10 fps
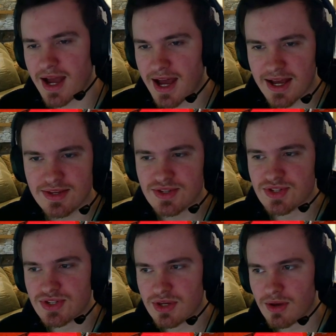
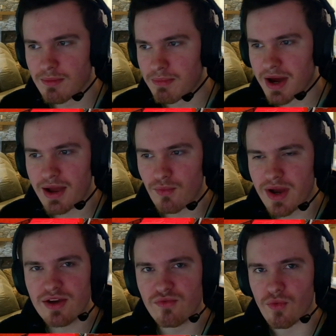has, by
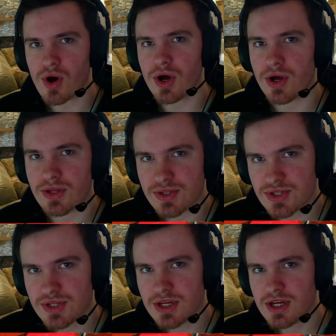way of
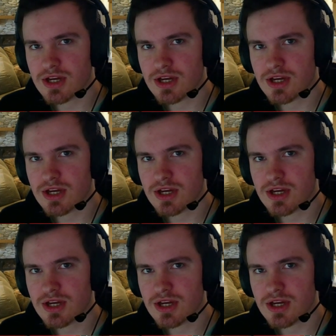words,